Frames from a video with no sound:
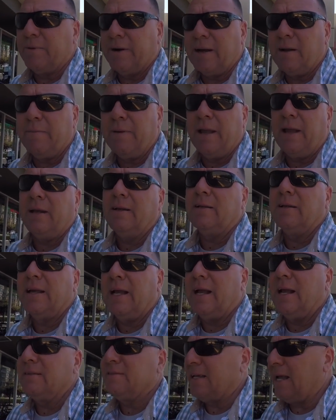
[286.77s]
Bring it's them happening. in.
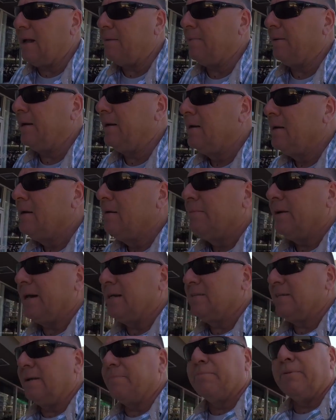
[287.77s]
Yeah, it's happening. But
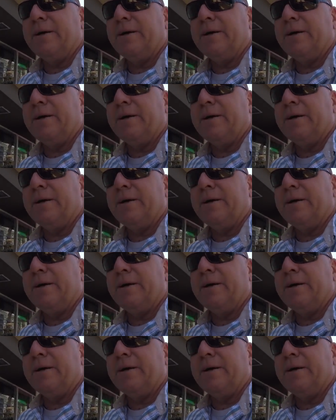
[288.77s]
I said,